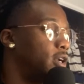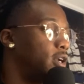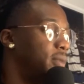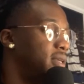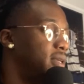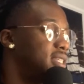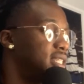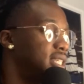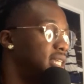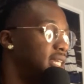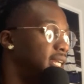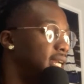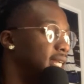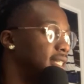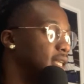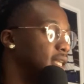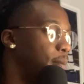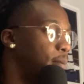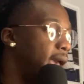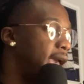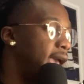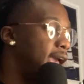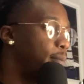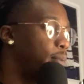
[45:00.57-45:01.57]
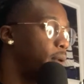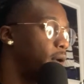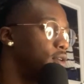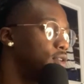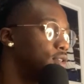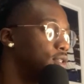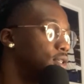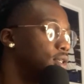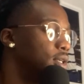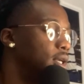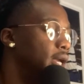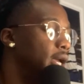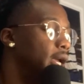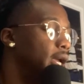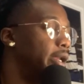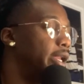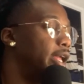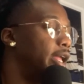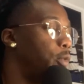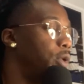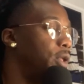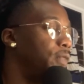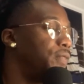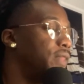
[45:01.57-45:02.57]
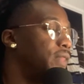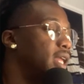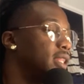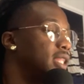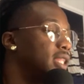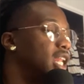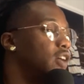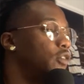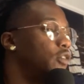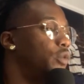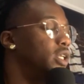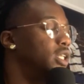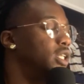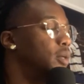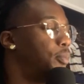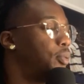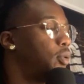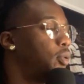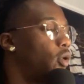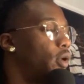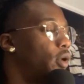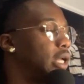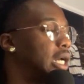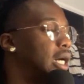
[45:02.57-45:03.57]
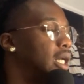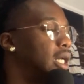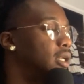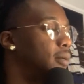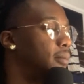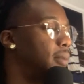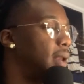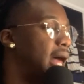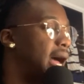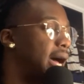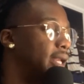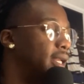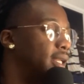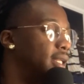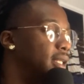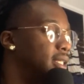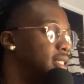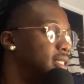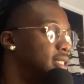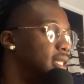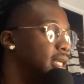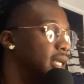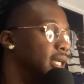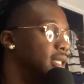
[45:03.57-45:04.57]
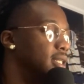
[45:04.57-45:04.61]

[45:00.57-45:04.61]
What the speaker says: to be seen as a bad person that we think that if we deploy colorblindness,